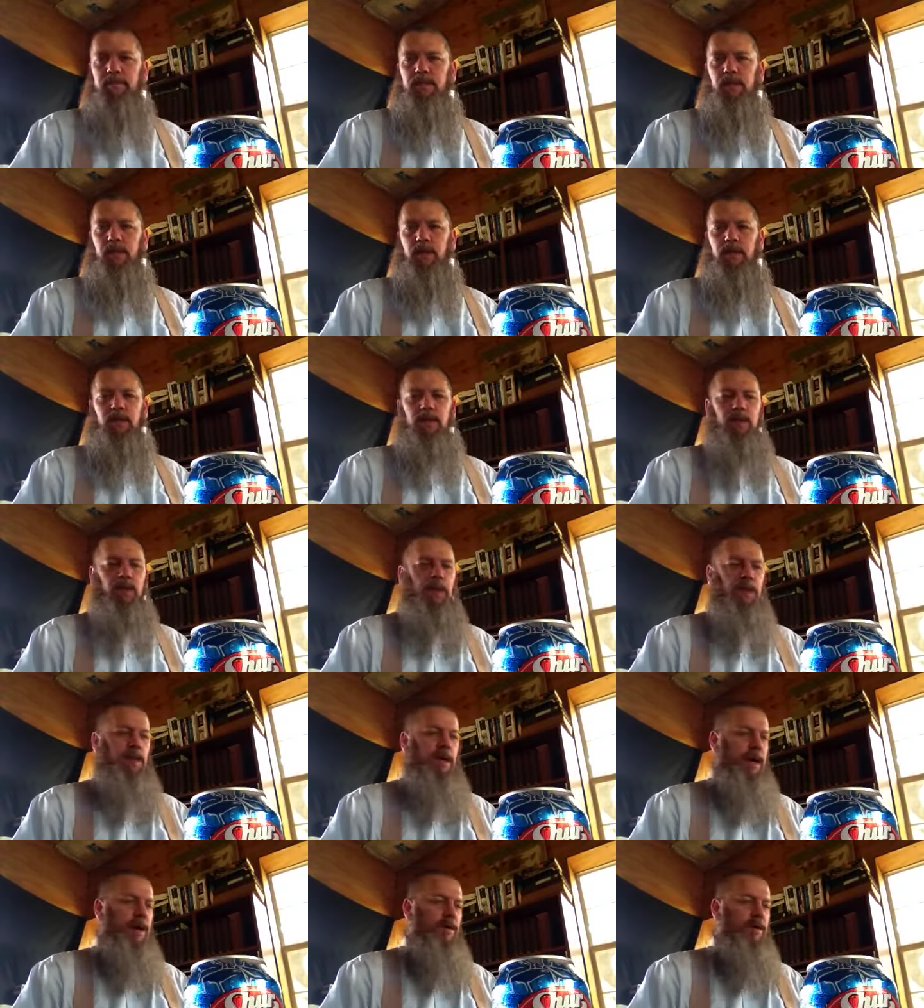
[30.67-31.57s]
Because
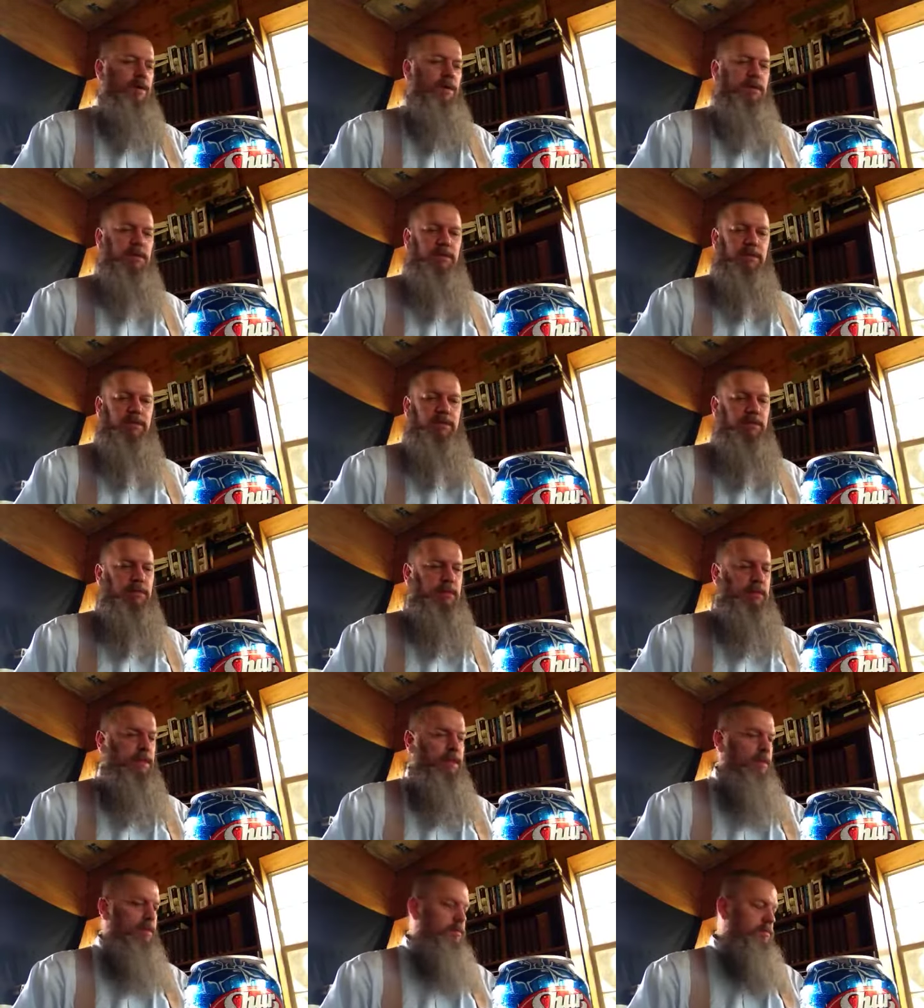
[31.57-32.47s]
I always,
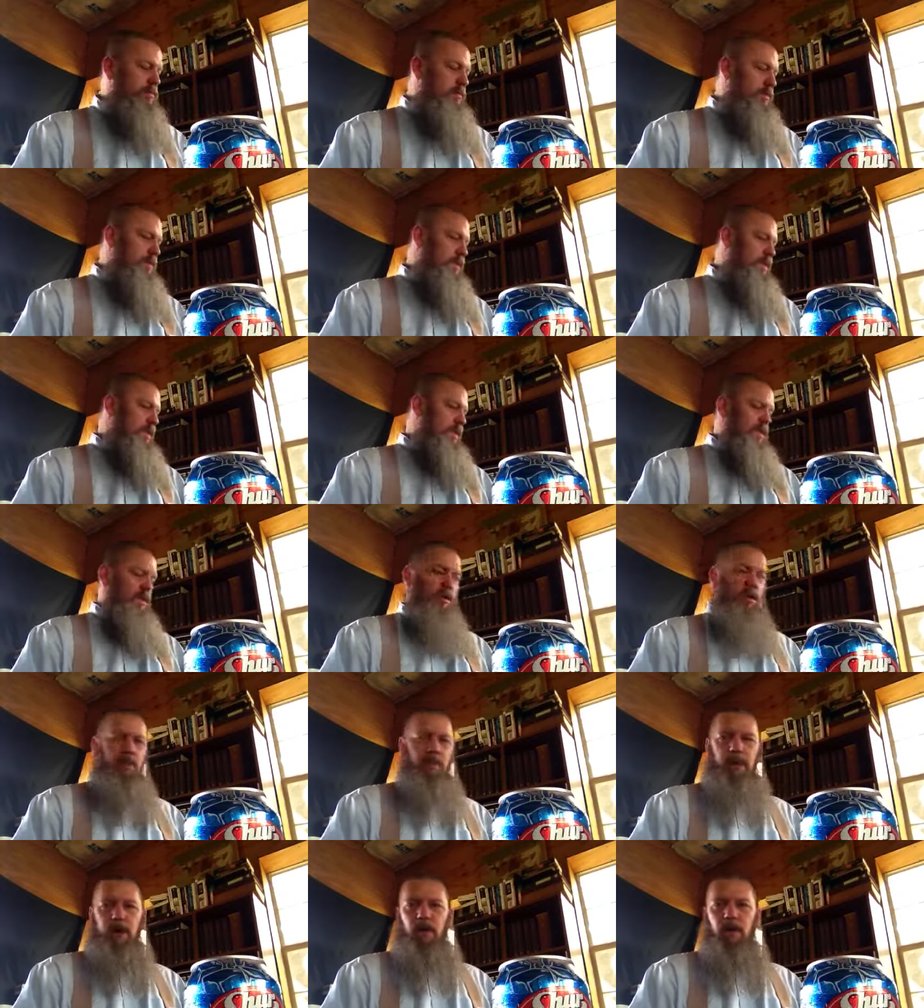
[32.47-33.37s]
you know,
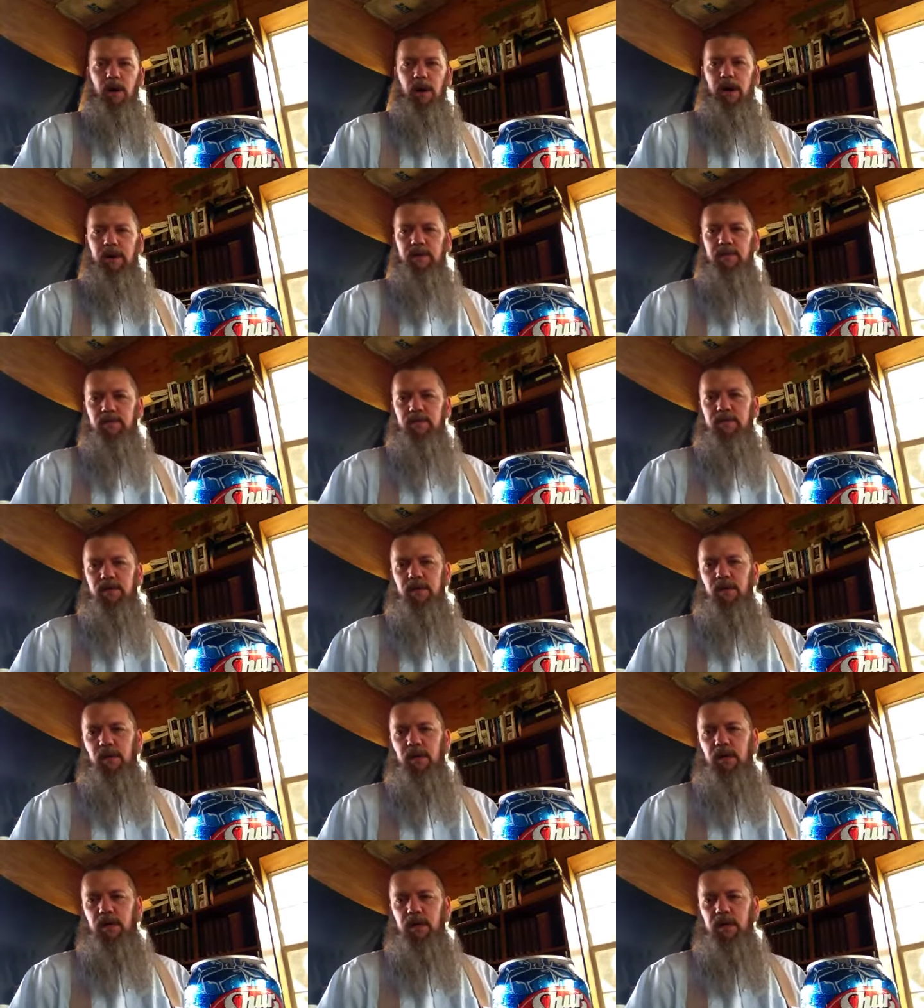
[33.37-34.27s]
told my wife
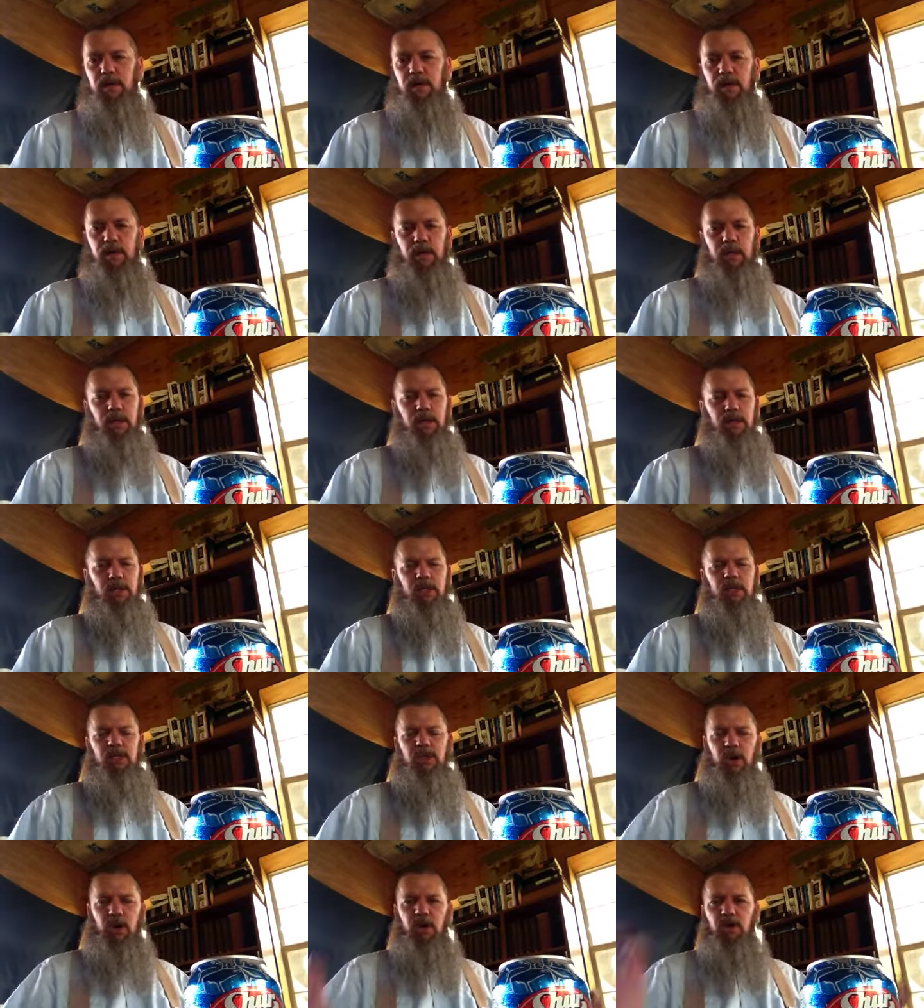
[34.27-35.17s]
soda,
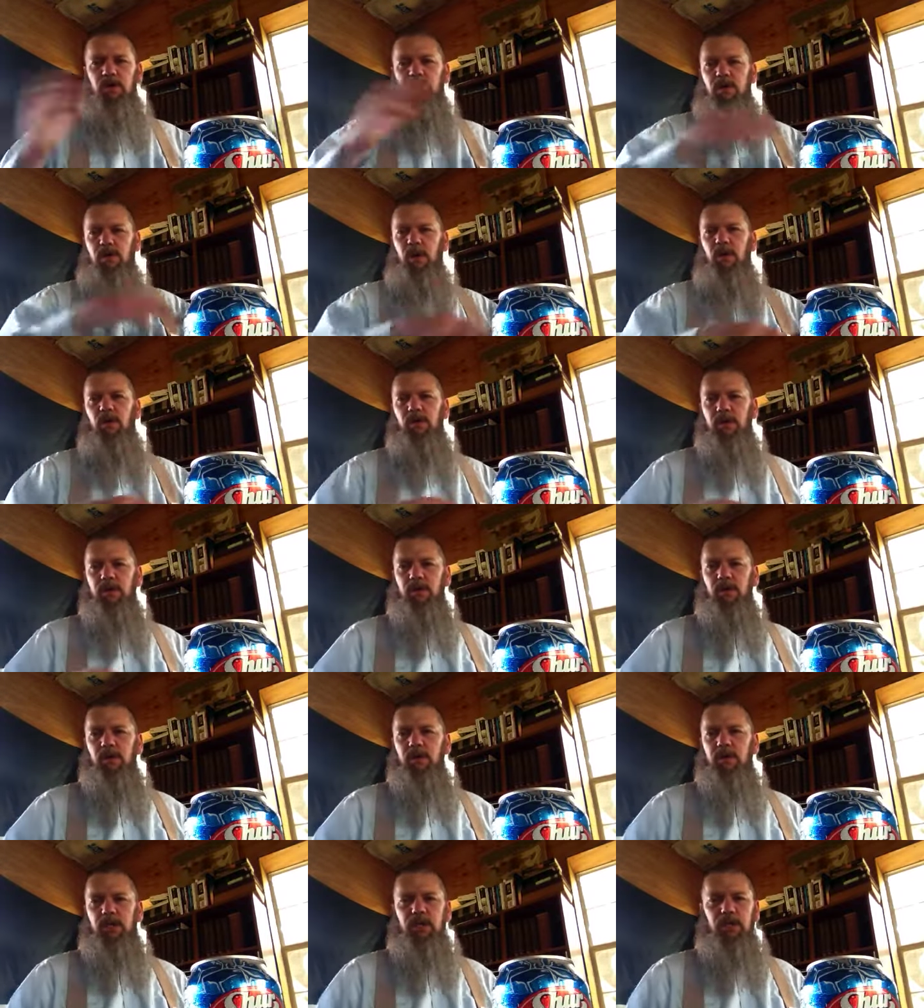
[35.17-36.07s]
sugared sodas
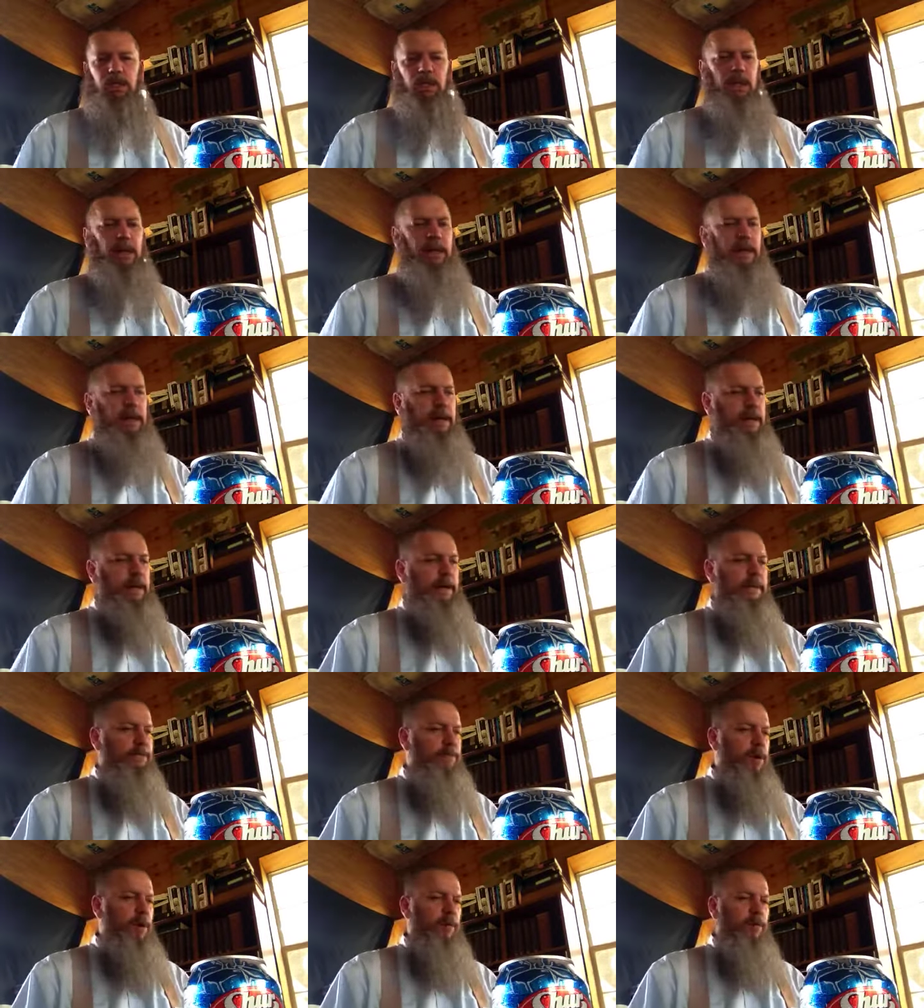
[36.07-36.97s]
are just a
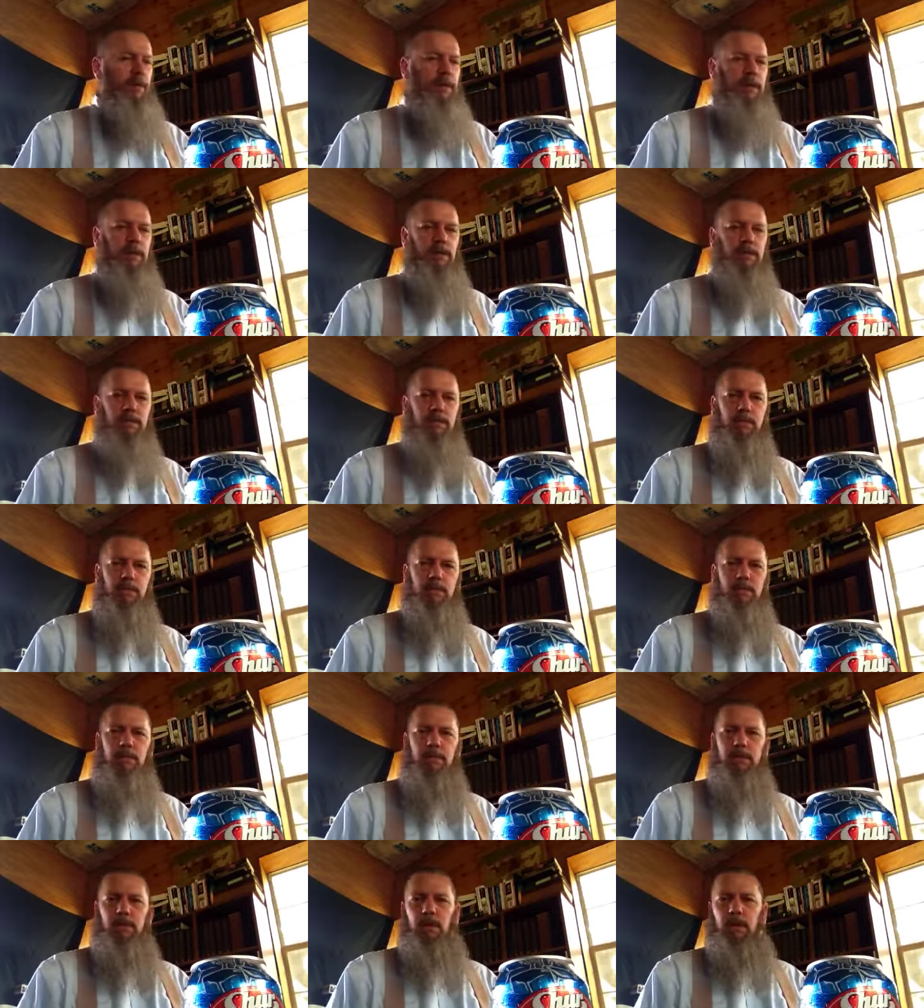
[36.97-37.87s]
bourbon
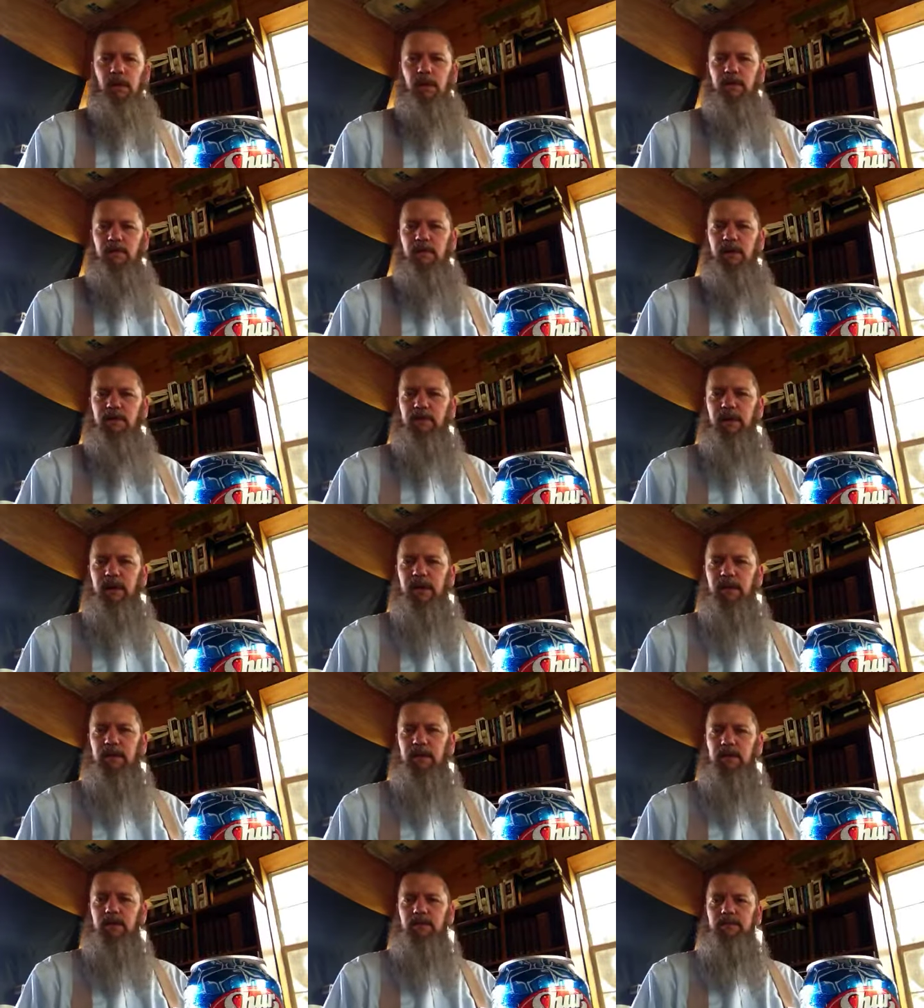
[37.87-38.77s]
delivery
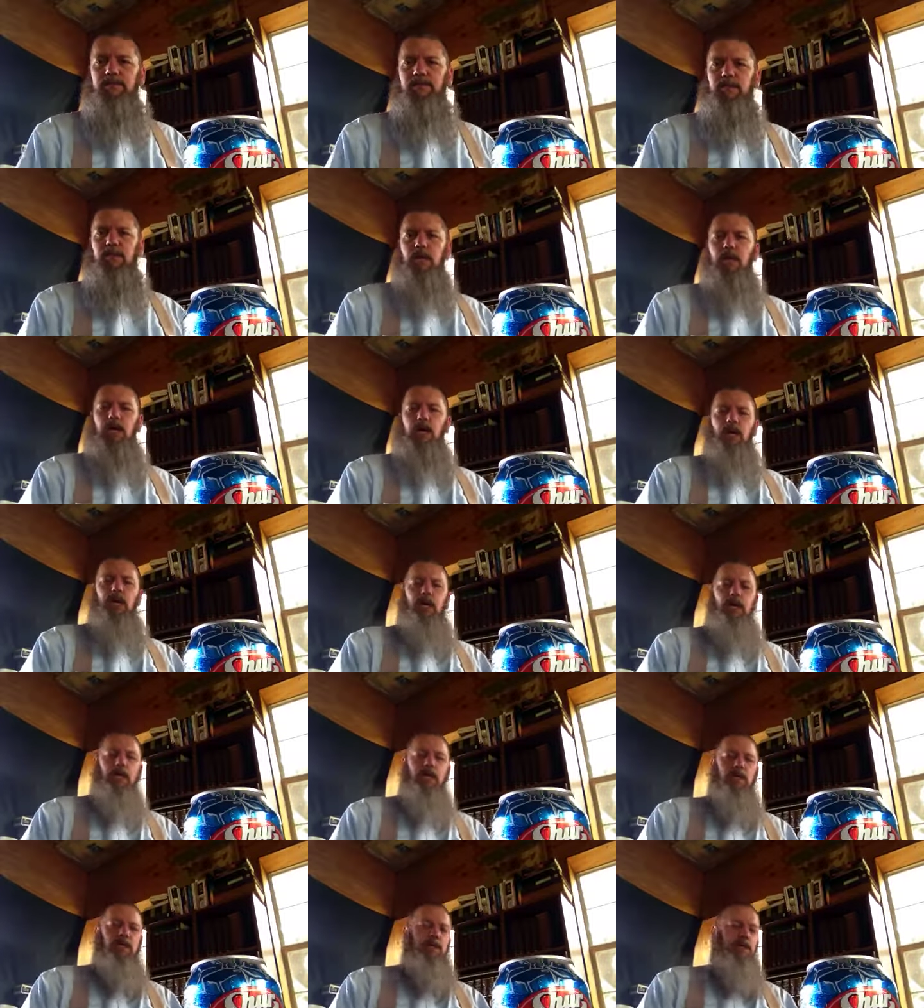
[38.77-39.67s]
device.
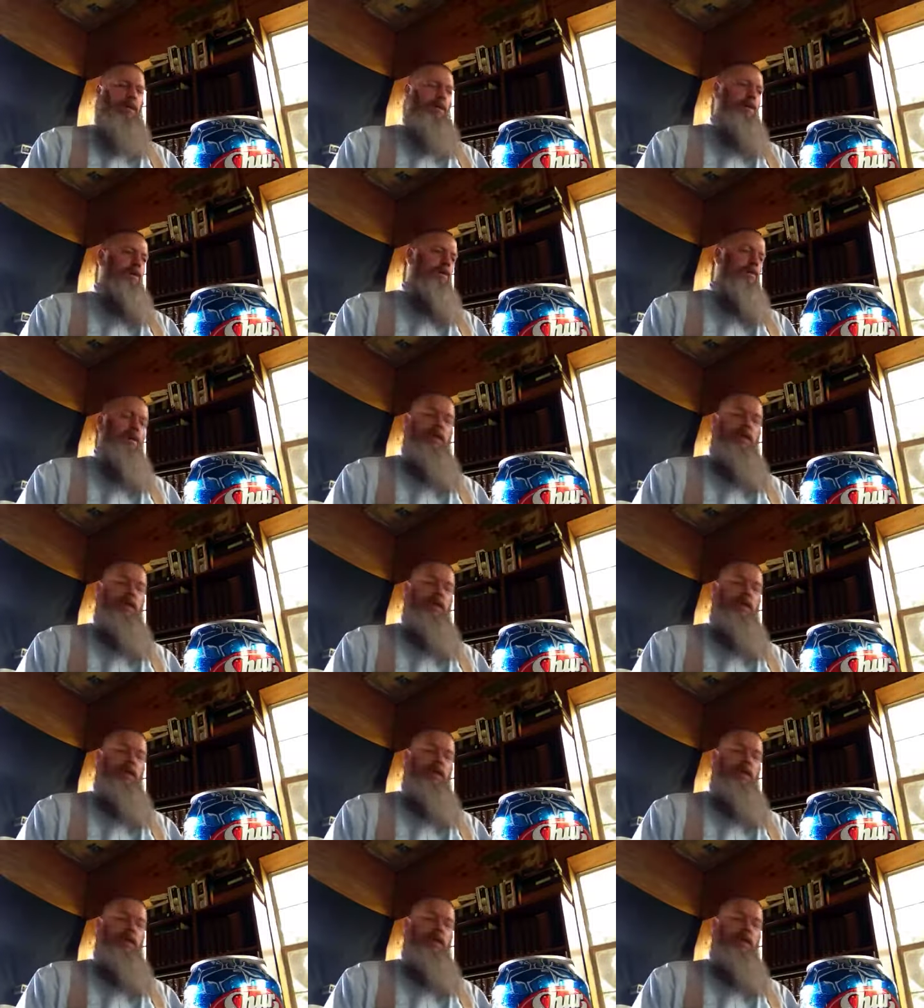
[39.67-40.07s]
So